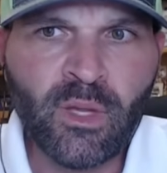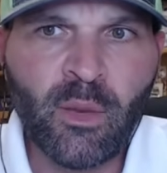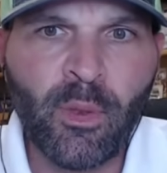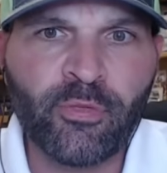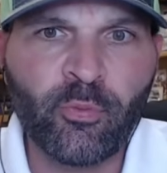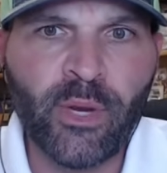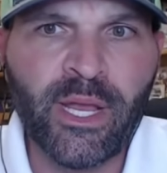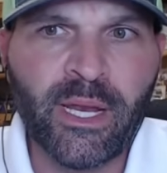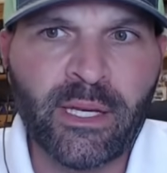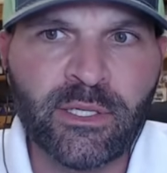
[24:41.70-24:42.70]
He went 3
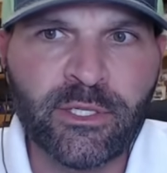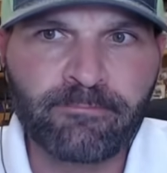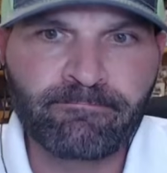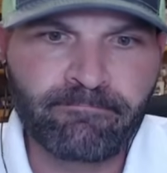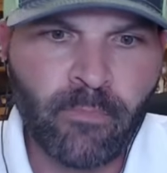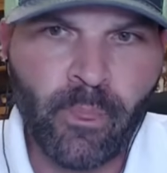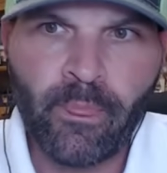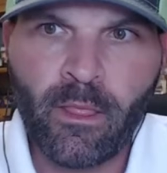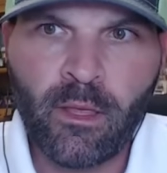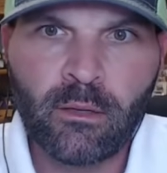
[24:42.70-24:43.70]
innings,
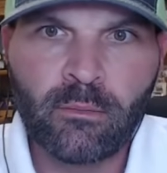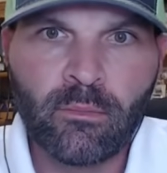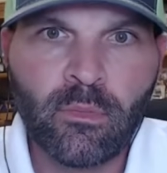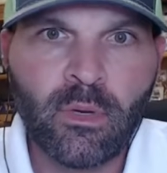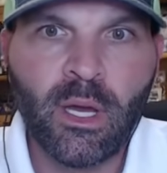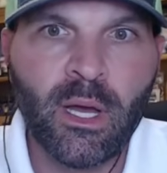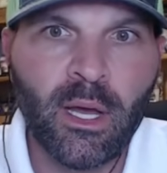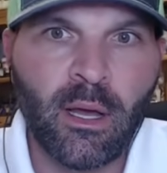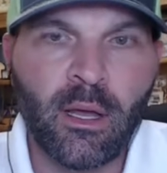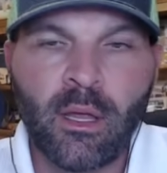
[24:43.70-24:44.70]

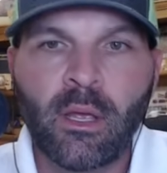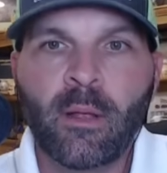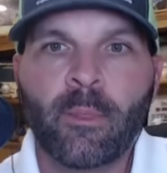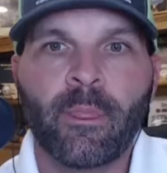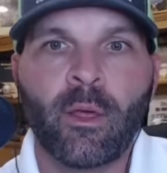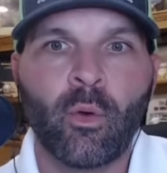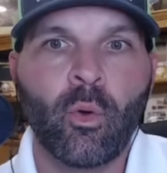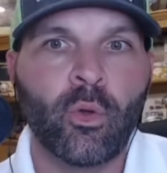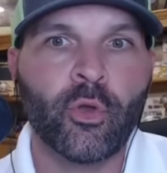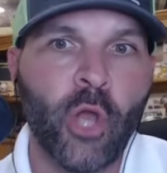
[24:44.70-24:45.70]
no
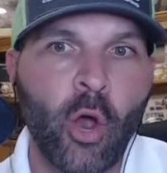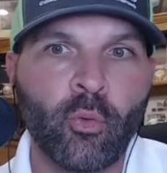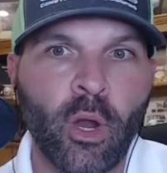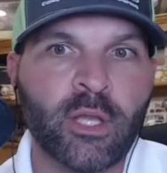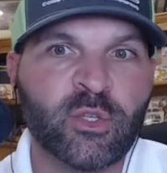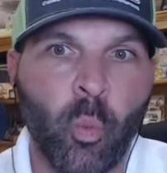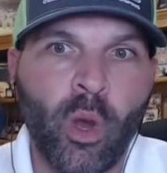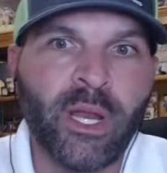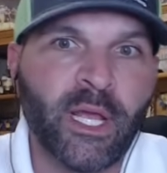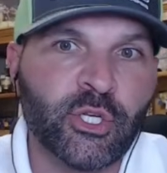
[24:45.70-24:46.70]
runs,
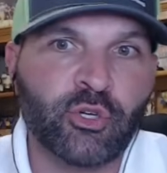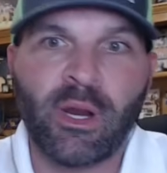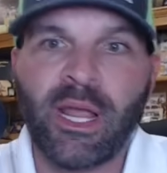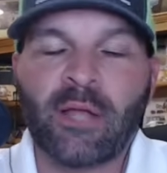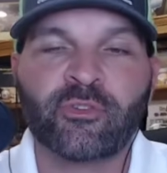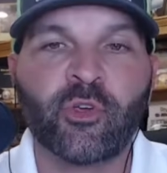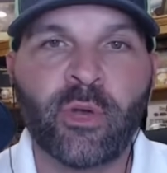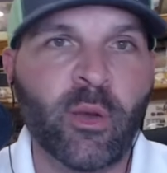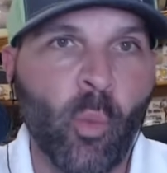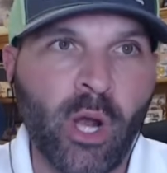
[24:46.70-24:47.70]
1 hit, struck out 2,
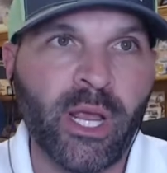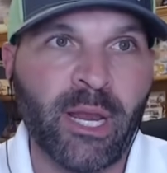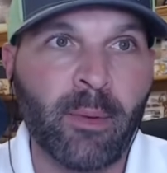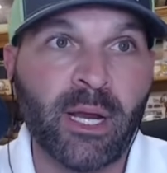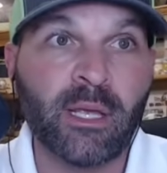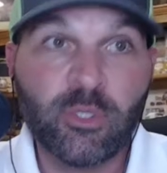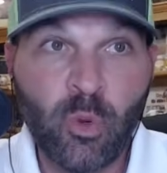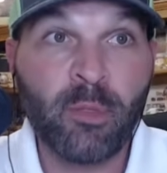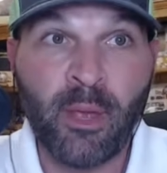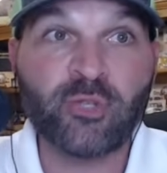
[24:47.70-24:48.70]
didn't walk anybody. He's
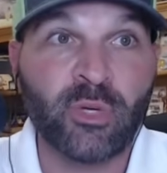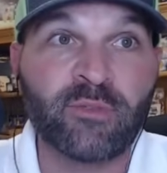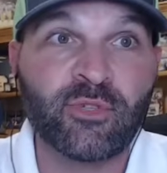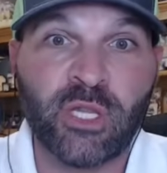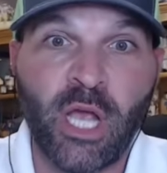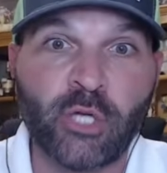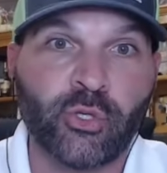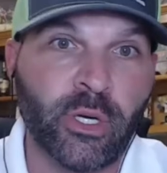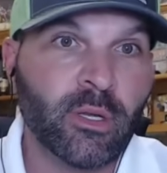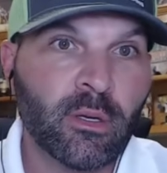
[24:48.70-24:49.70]
one of the best relievers in the
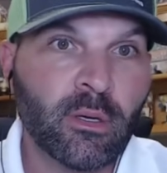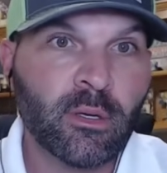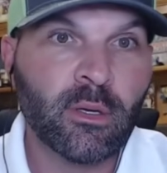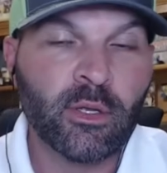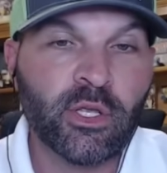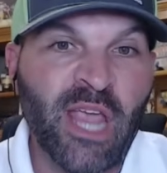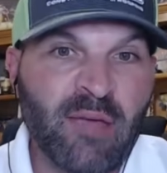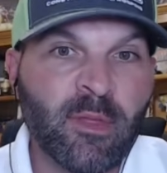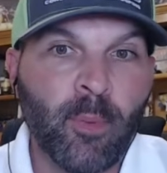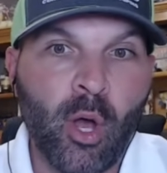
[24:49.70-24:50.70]
country. You gave
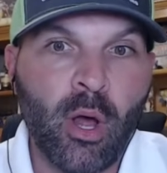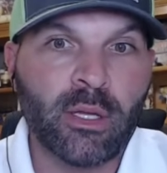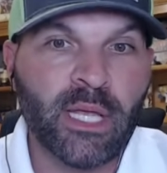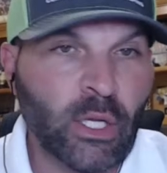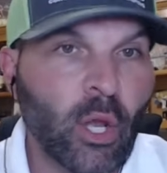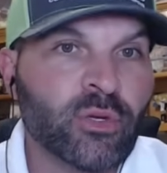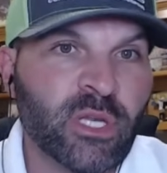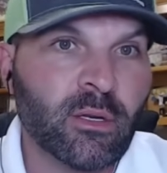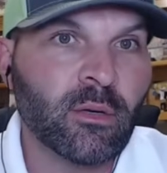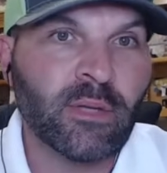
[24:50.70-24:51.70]
him the ball. He closed
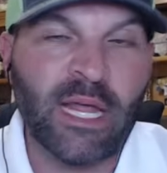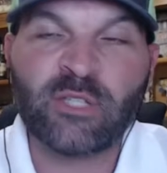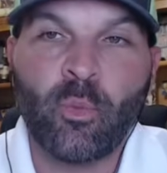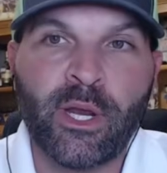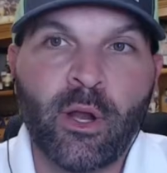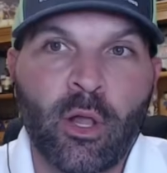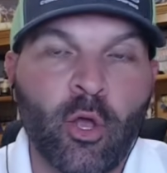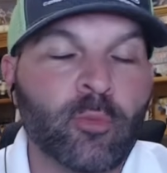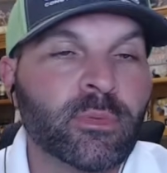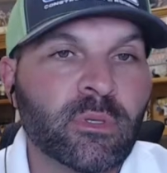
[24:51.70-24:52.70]
it. That's what we had all
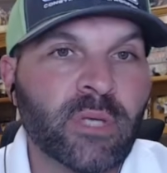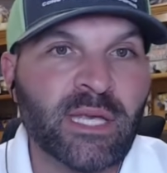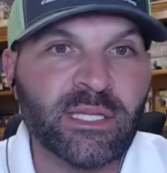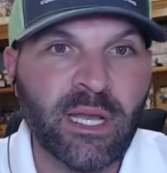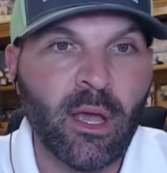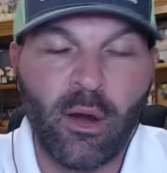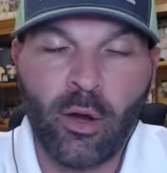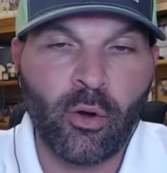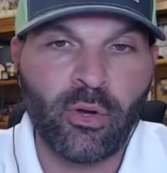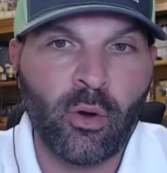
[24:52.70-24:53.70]
hoped
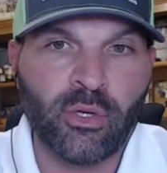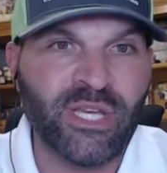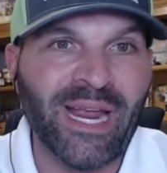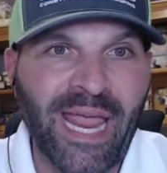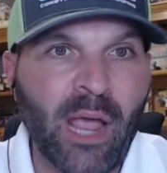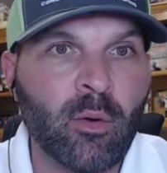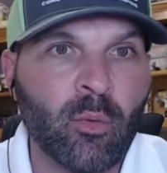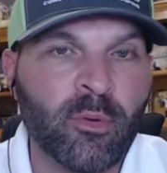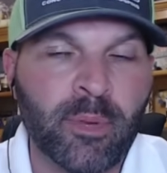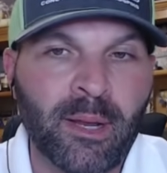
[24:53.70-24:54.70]
or Zach Cowan
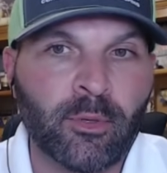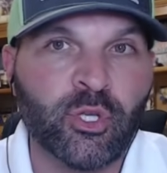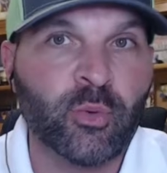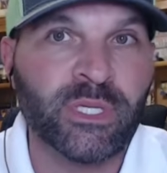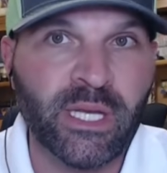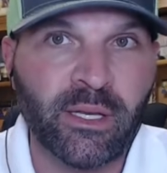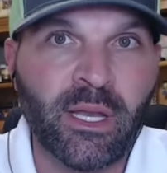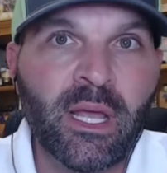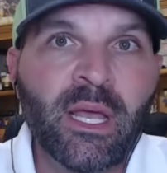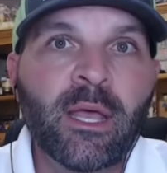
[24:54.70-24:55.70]
would have been able to do. He didn't.
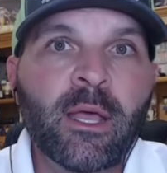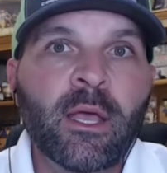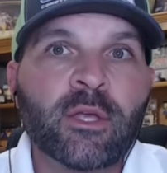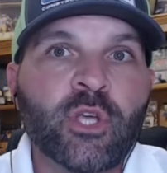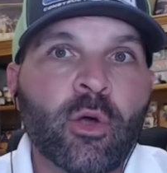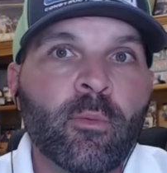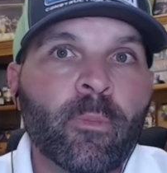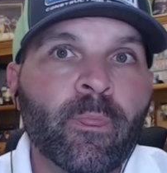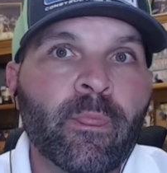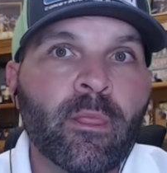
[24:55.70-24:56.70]
So